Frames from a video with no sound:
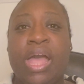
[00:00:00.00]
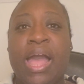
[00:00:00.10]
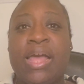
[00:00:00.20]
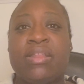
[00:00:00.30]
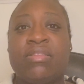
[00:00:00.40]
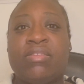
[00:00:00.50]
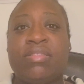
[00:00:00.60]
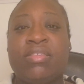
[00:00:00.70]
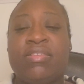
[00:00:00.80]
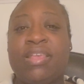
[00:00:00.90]
And
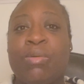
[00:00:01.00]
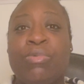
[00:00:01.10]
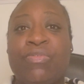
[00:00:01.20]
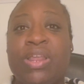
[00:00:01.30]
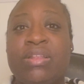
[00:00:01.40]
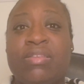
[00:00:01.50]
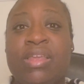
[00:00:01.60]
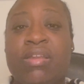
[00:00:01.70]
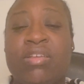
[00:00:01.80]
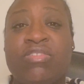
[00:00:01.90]
the same with
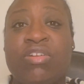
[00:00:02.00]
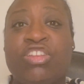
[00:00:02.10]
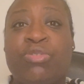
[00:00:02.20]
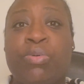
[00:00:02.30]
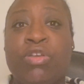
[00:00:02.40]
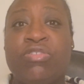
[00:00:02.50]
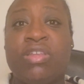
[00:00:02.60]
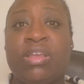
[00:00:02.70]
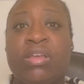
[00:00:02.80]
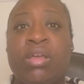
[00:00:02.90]
LinkedIn. I started
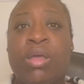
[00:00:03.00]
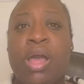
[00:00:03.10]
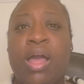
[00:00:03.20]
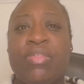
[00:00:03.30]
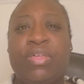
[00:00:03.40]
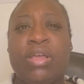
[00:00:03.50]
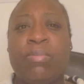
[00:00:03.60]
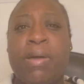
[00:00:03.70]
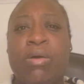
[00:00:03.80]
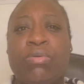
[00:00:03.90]
posting, I think
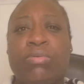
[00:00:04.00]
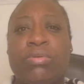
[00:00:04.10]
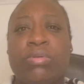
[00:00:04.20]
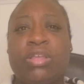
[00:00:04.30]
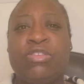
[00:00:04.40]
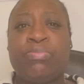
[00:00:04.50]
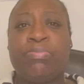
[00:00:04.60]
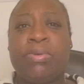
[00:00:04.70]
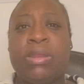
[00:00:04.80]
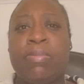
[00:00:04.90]
about
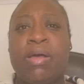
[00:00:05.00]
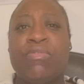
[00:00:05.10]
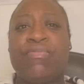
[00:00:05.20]
been about